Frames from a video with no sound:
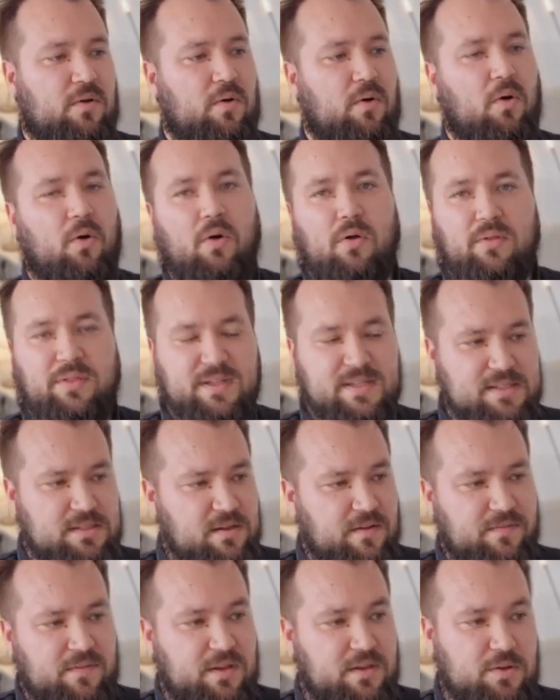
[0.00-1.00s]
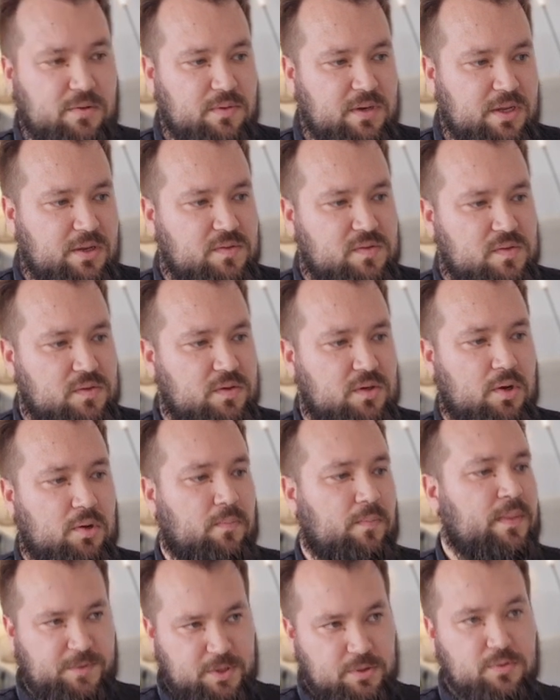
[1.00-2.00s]
all the stuff that you need to
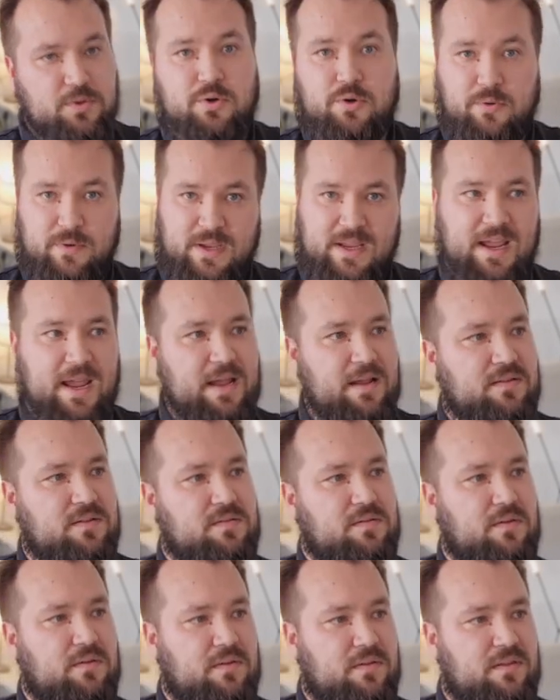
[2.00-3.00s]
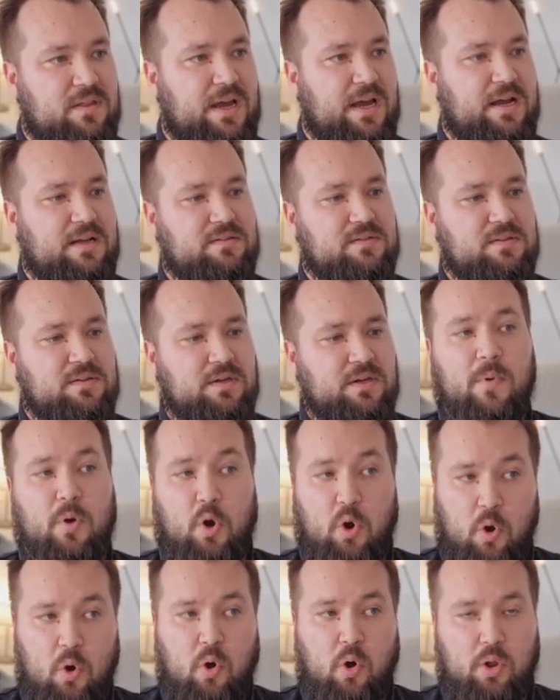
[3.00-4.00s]
know to create that
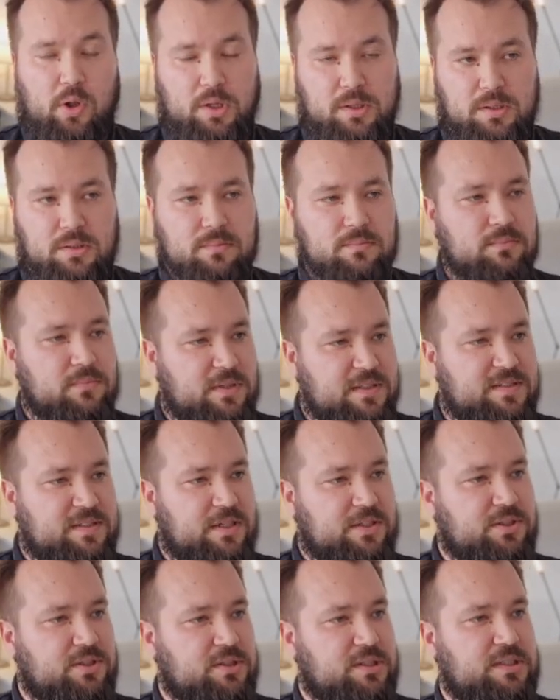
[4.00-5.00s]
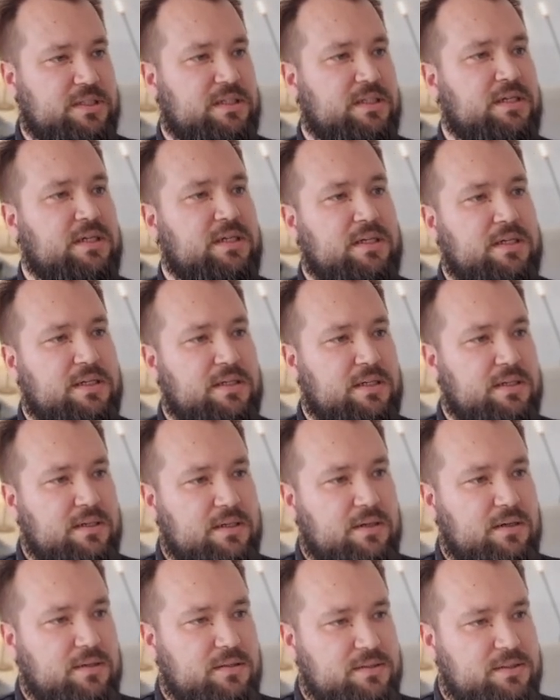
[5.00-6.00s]
call, essentially.
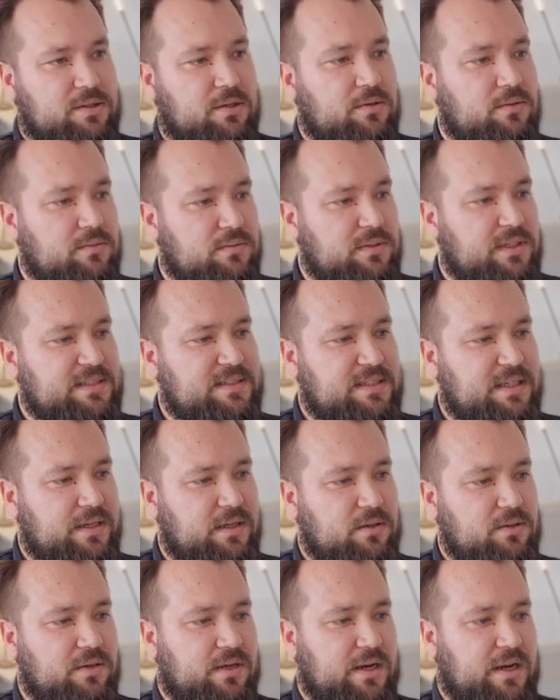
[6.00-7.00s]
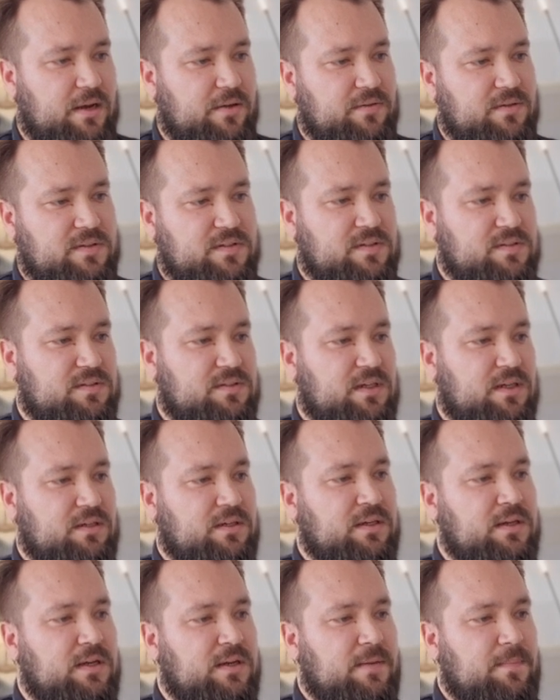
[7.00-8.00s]
So let's take a look at how this is done.
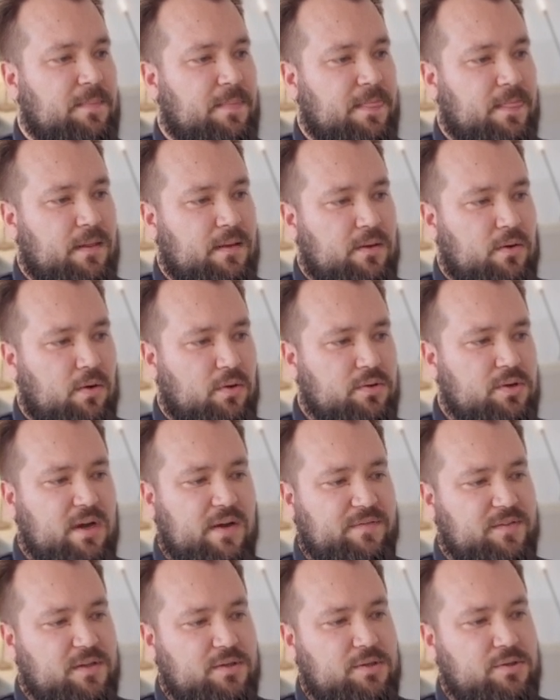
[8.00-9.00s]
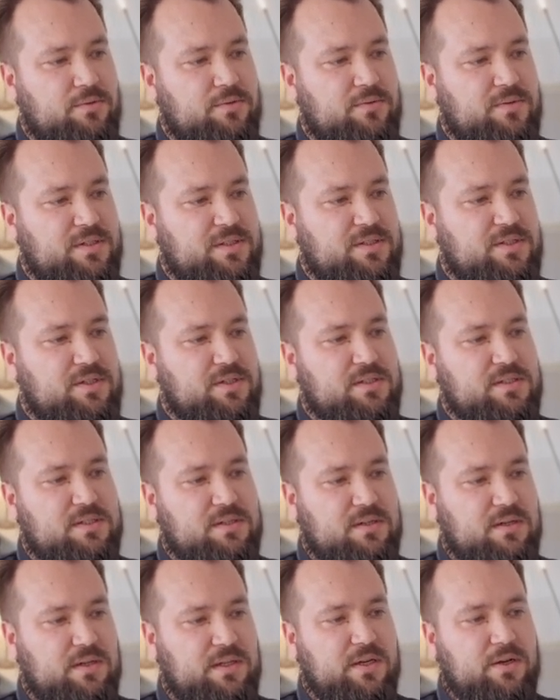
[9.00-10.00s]
All you have to do is
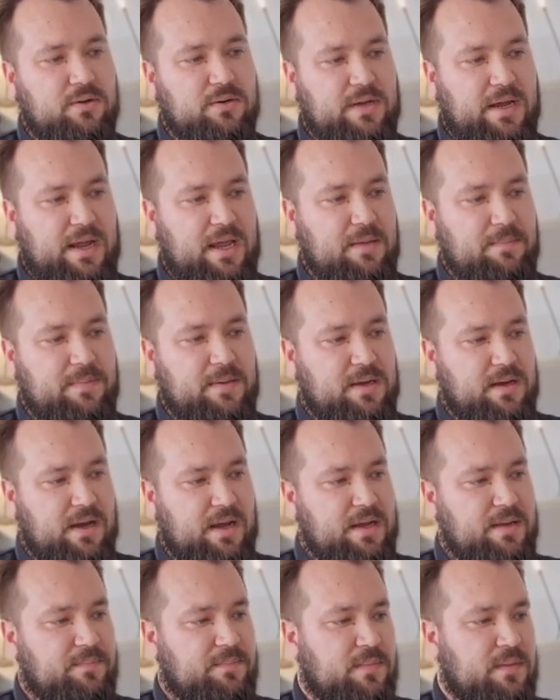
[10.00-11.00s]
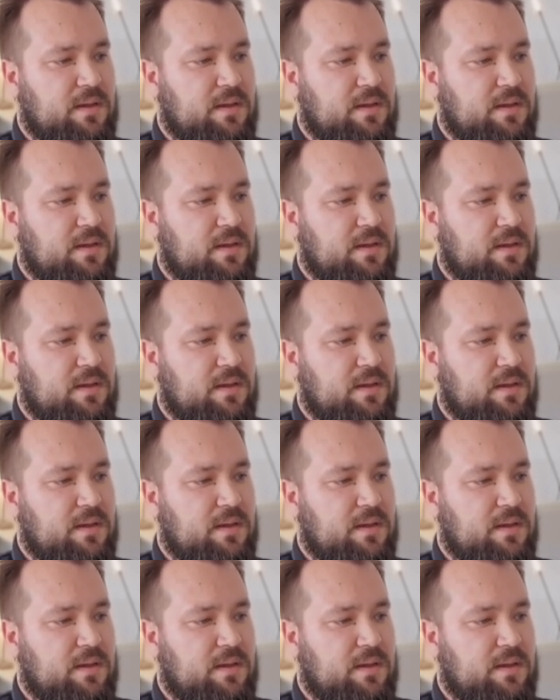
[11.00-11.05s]
just click on A P I,